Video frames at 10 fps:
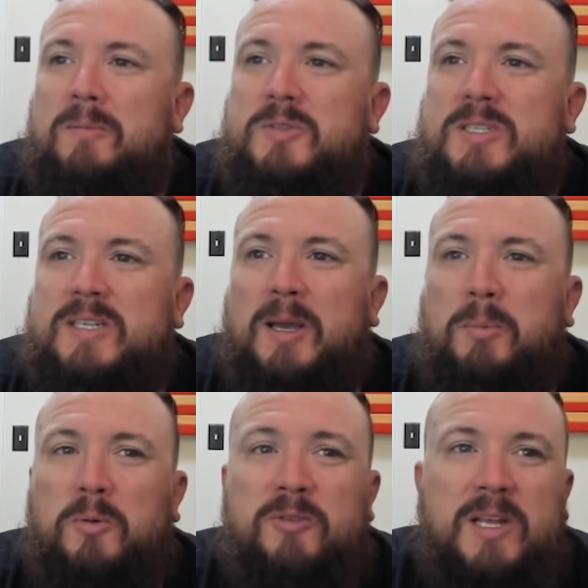Just a
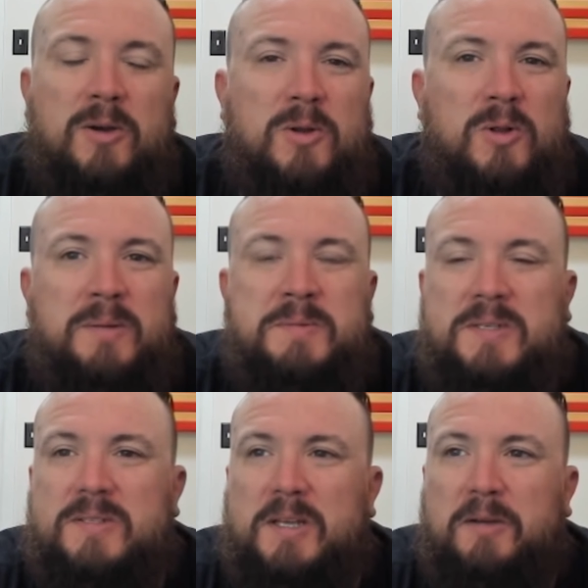couple video clips
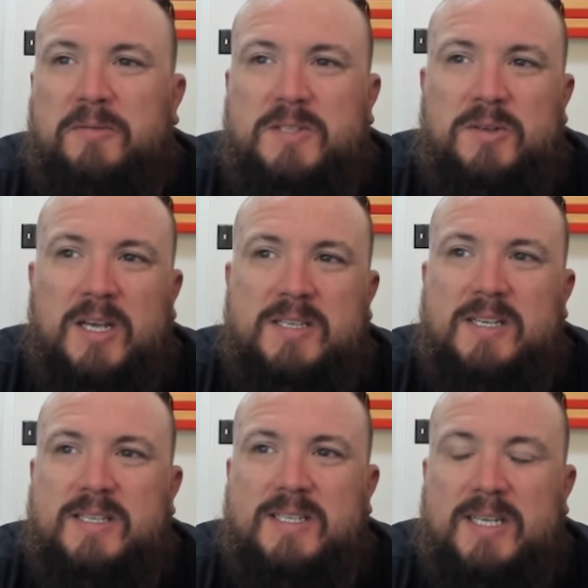and stuff so you guys
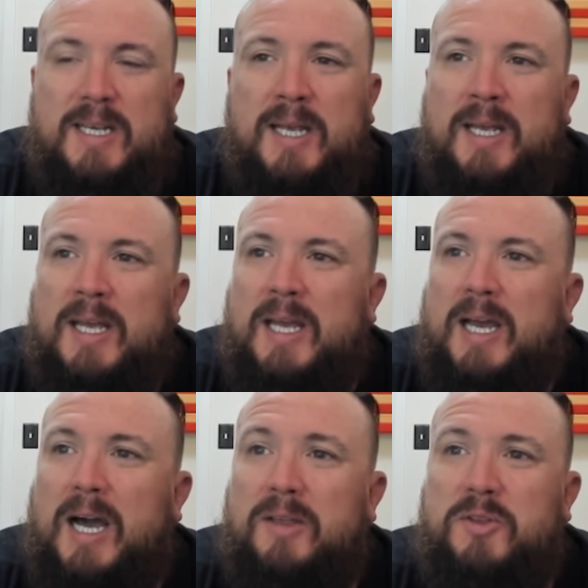can see.
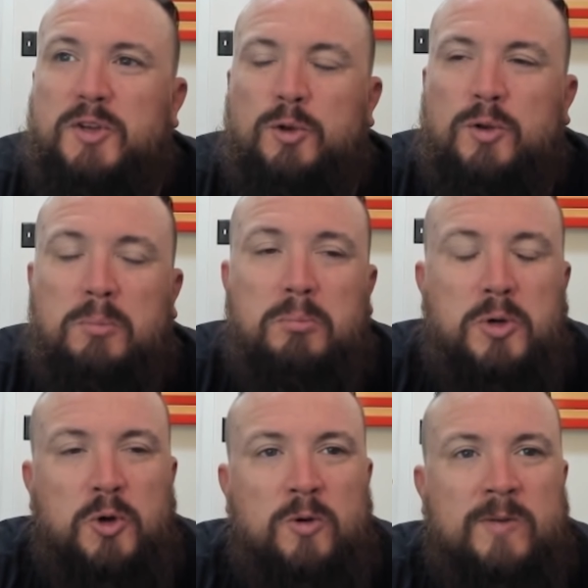The dude can
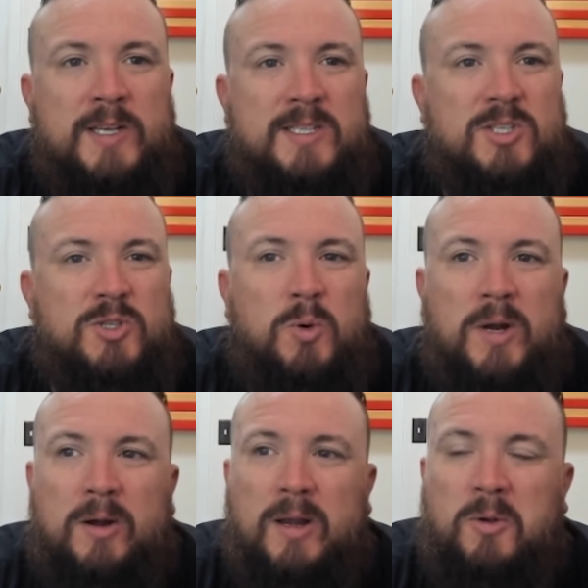move. His
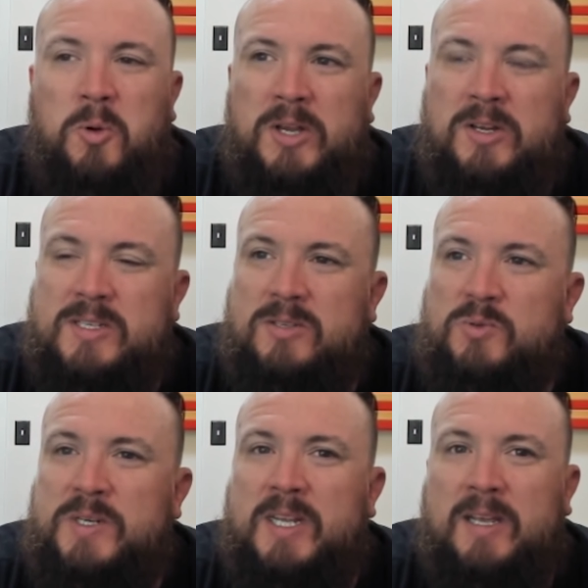short area quickness
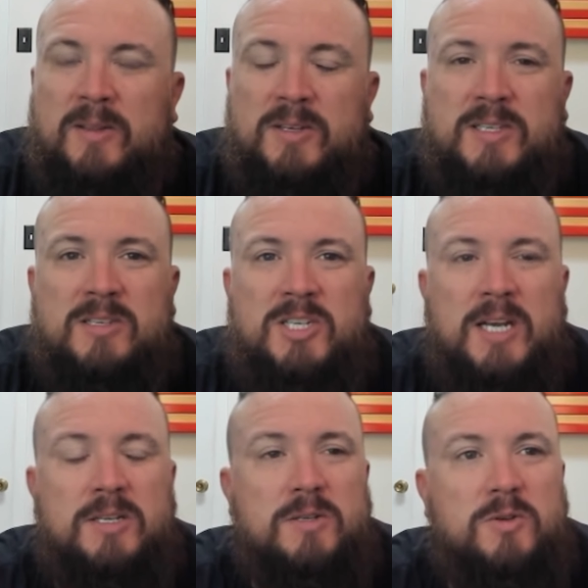is ridiculous. His
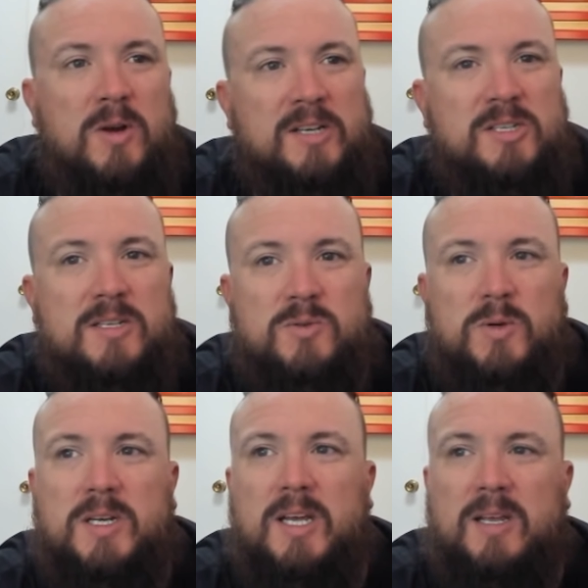change of direction is
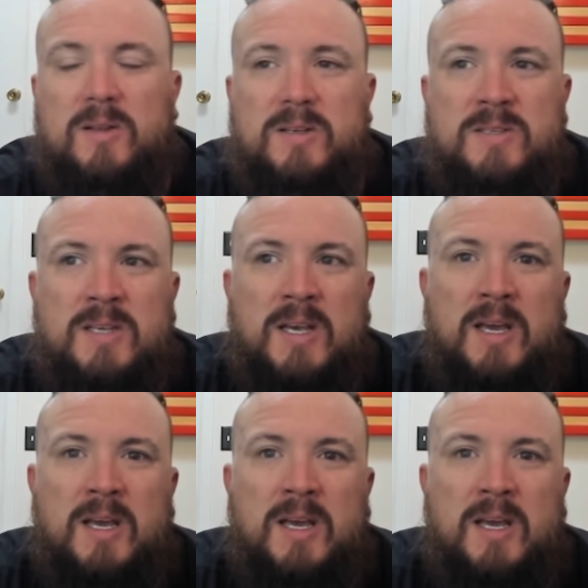ridiculous.